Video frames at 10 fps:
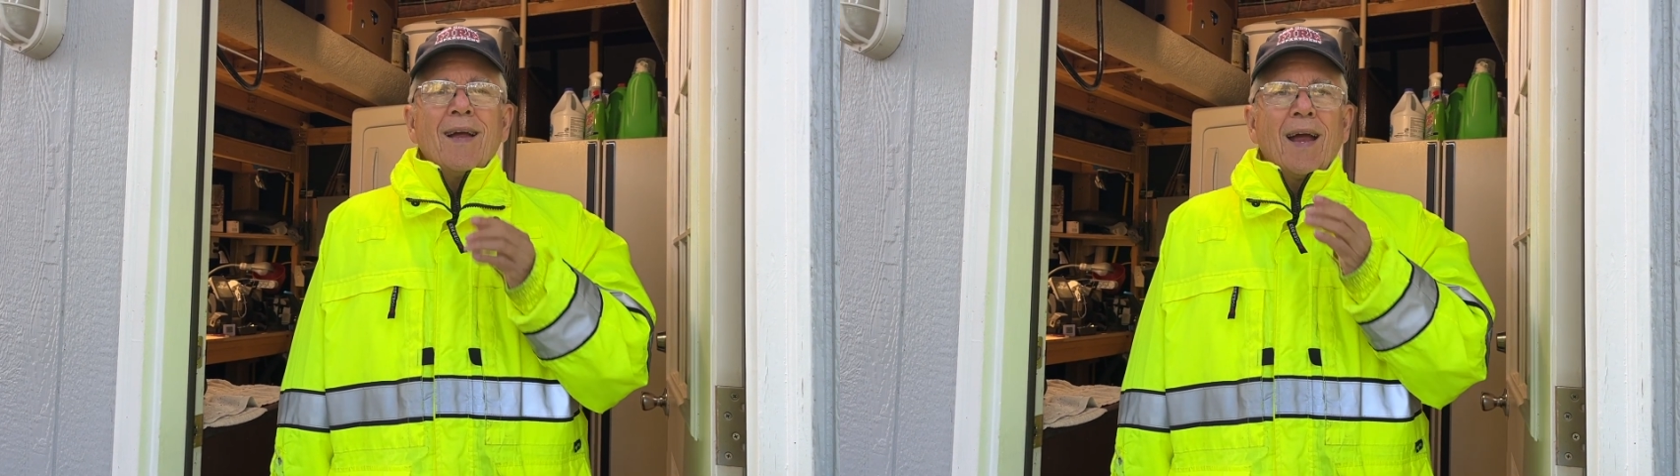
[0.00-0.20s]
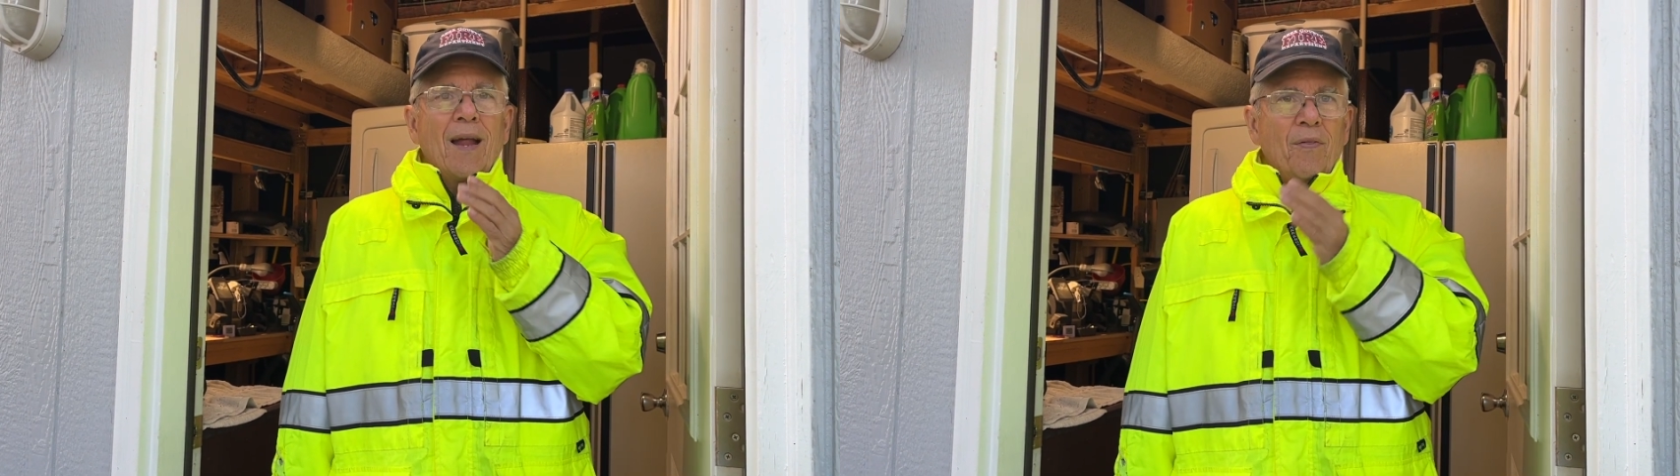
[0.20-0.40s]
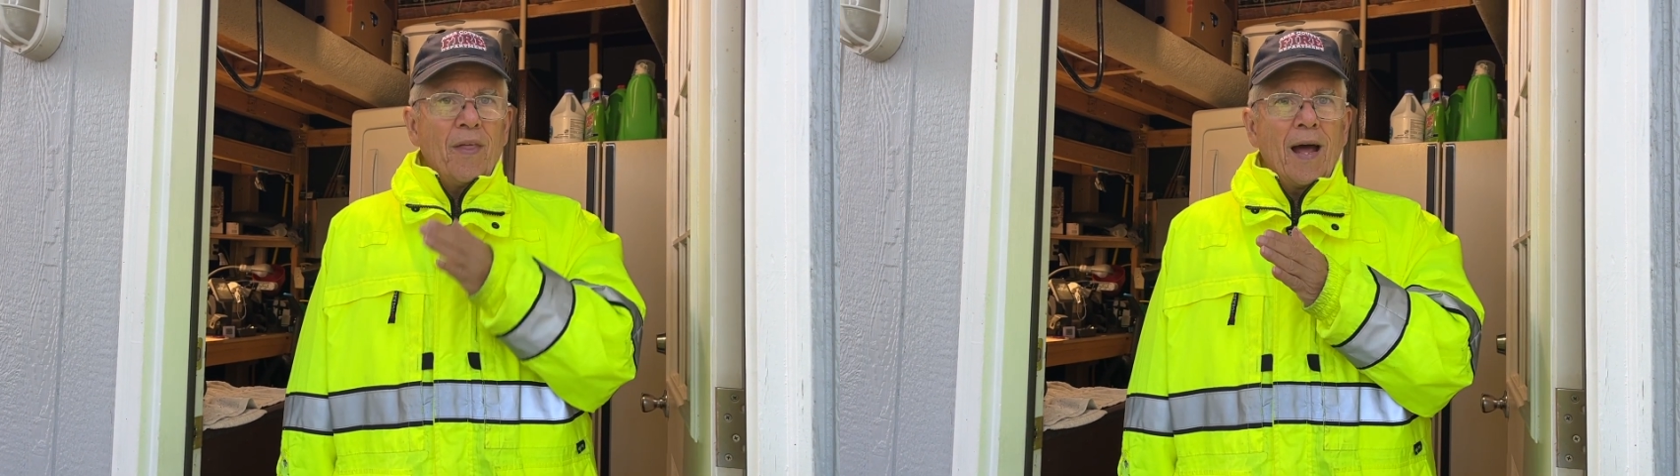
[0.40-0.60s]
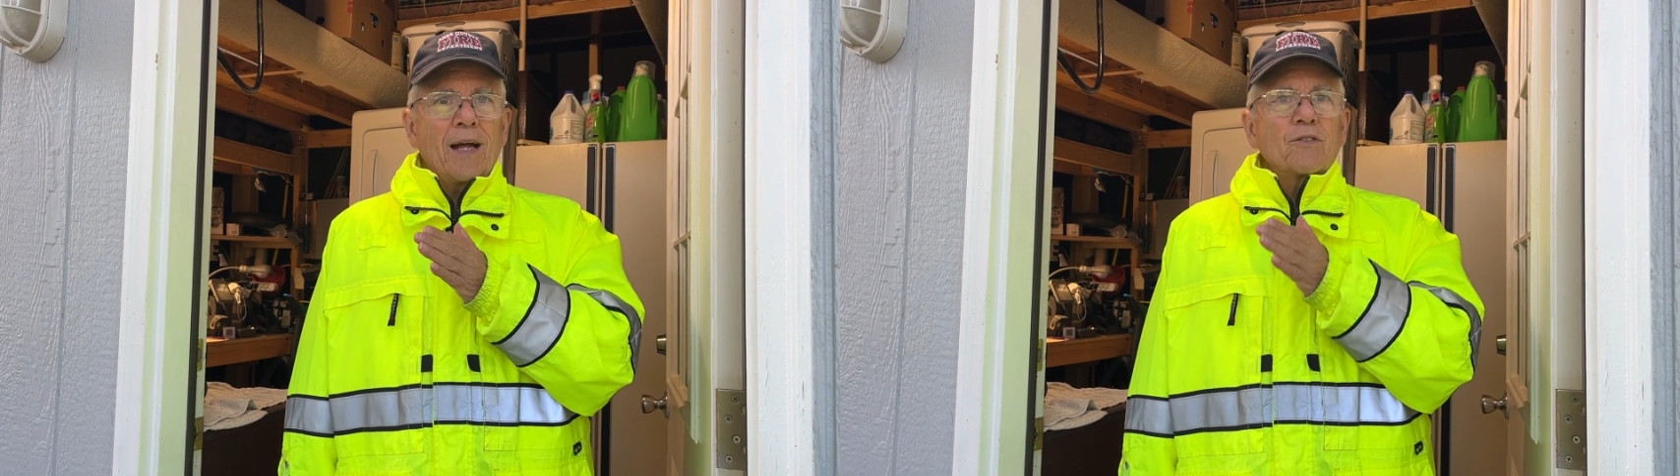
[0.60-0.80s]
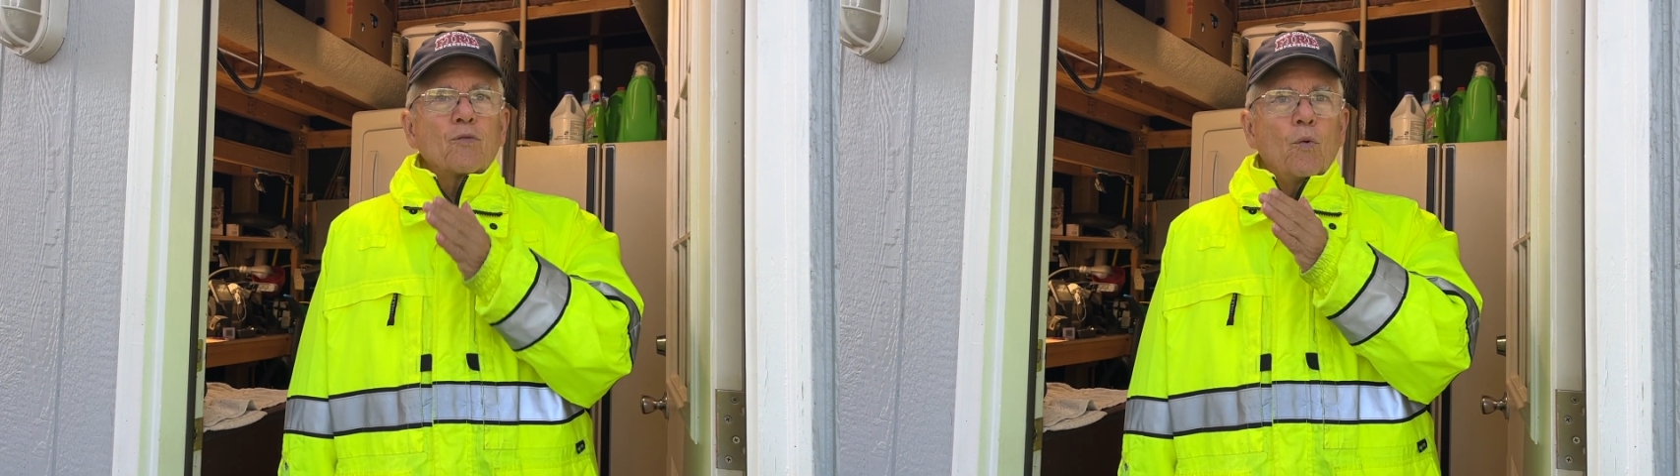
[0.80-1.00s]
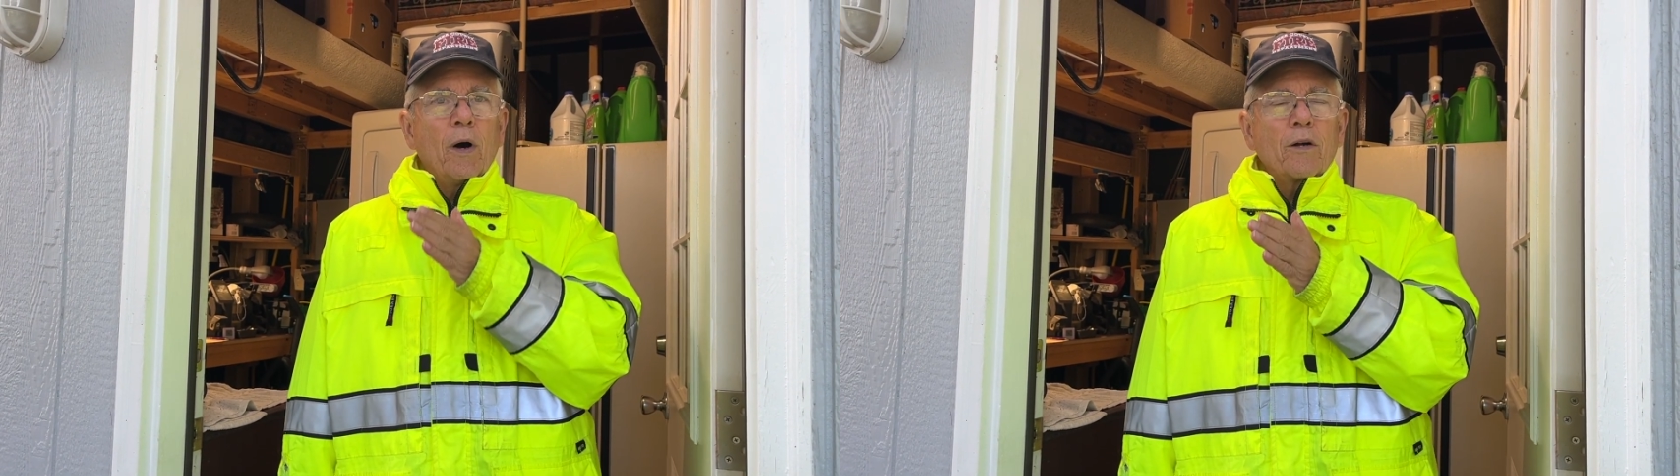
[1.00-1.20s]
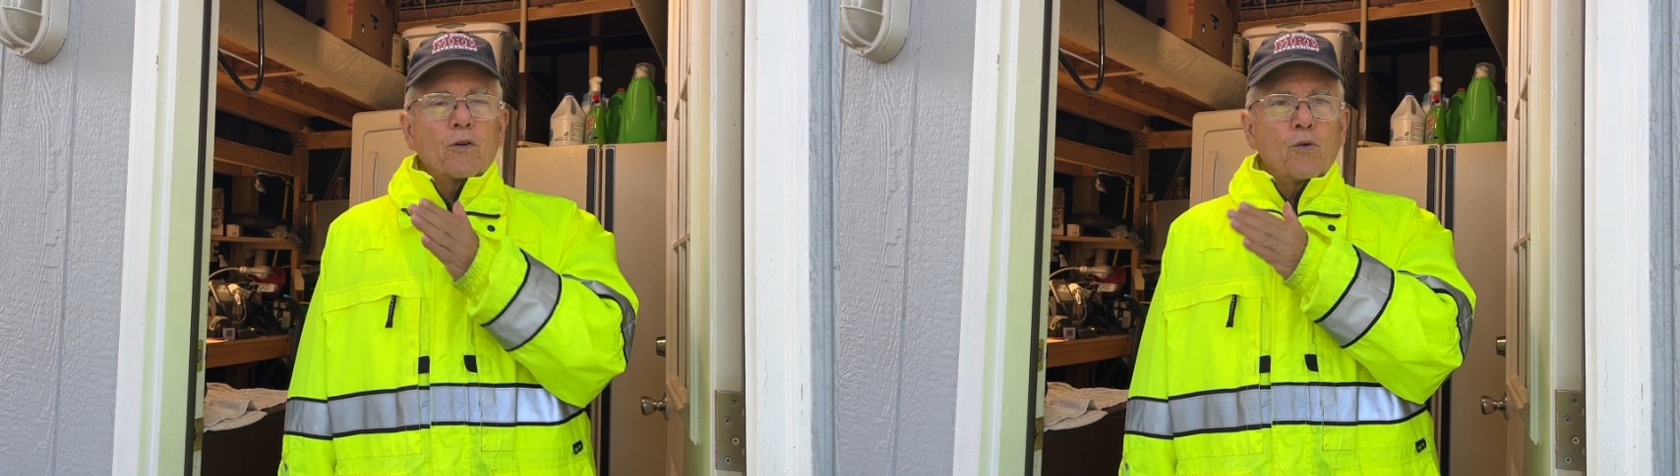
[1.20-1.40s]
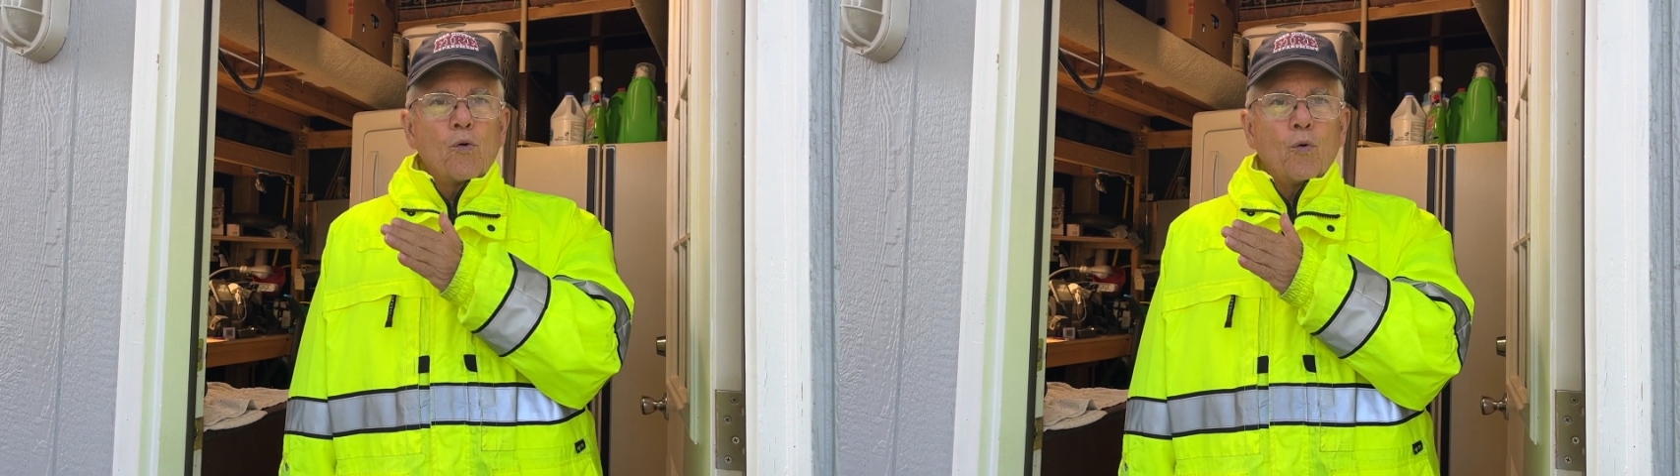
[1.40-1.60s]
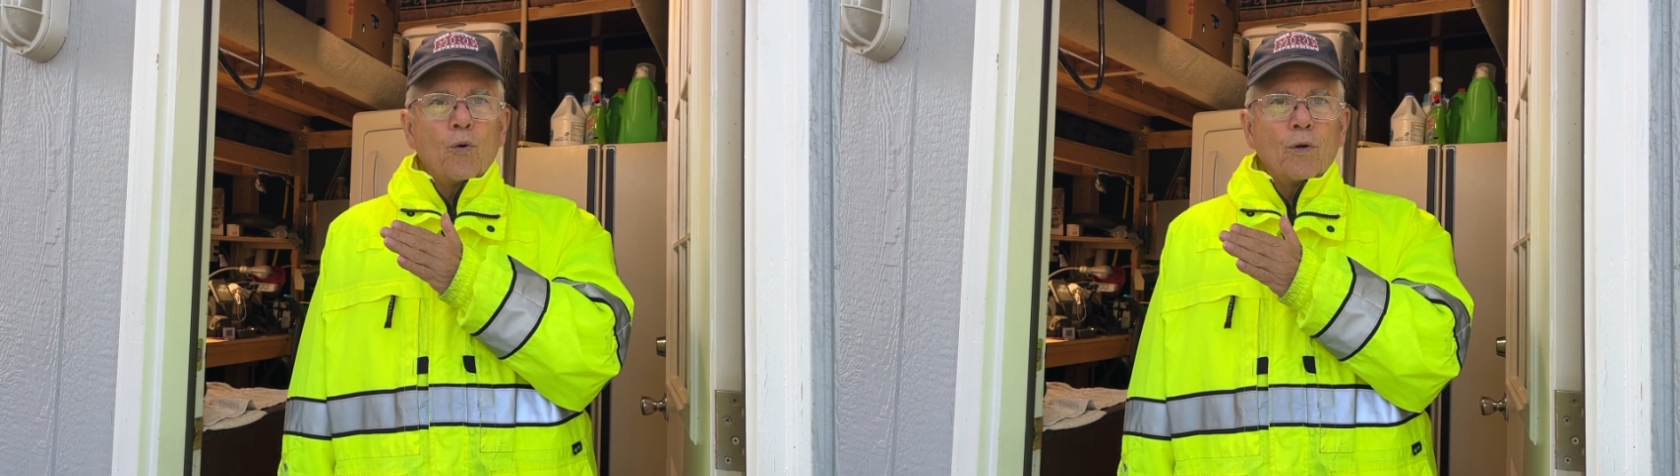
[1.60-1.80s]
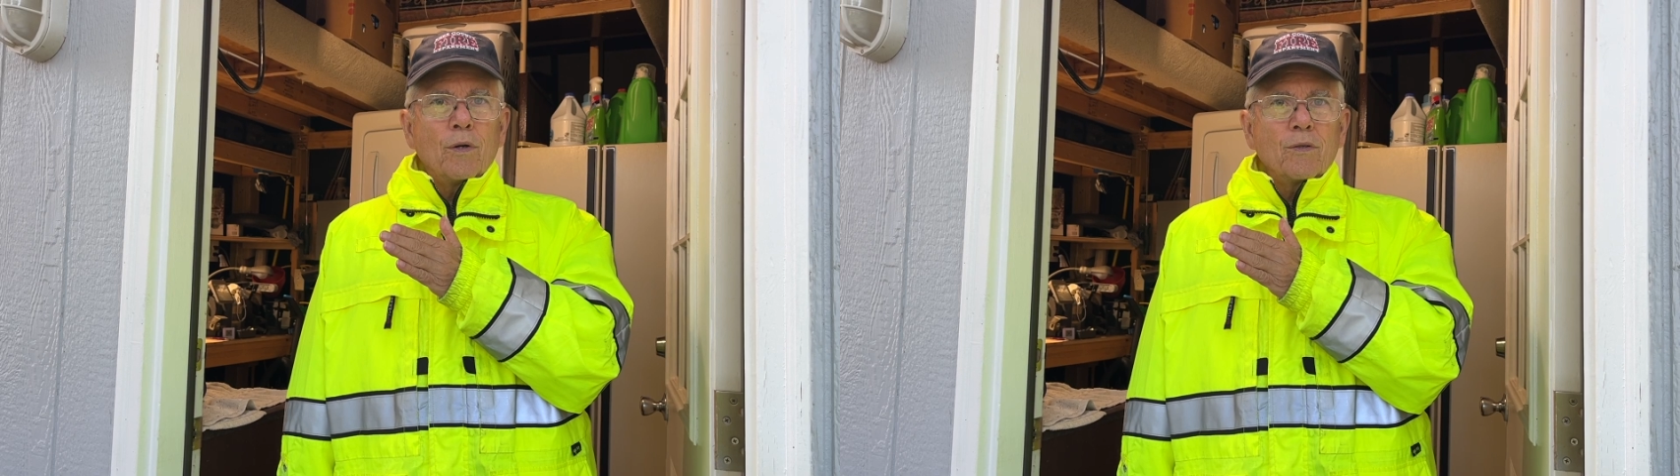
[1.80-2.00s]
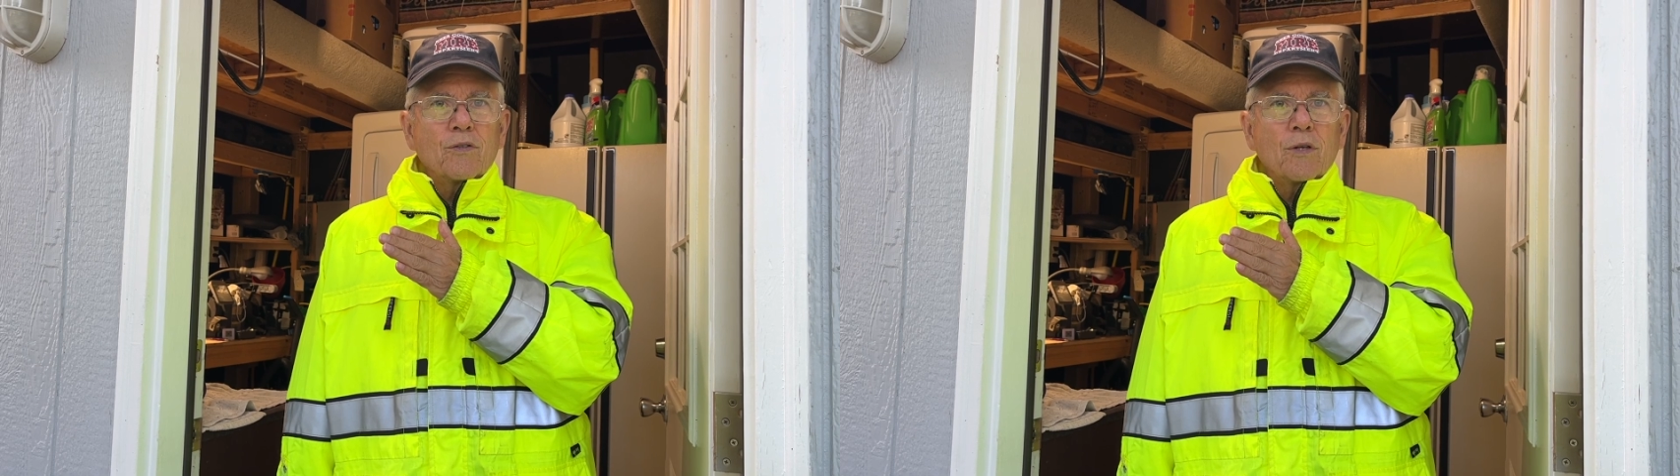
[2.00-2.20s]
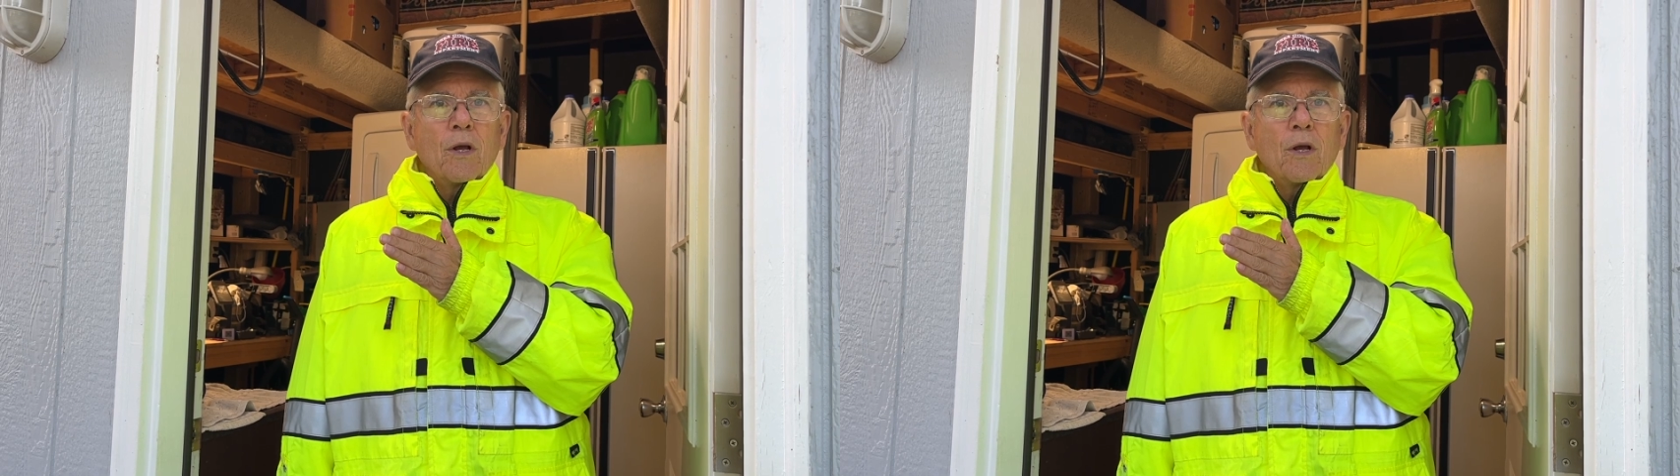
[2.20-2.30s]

and that's what cools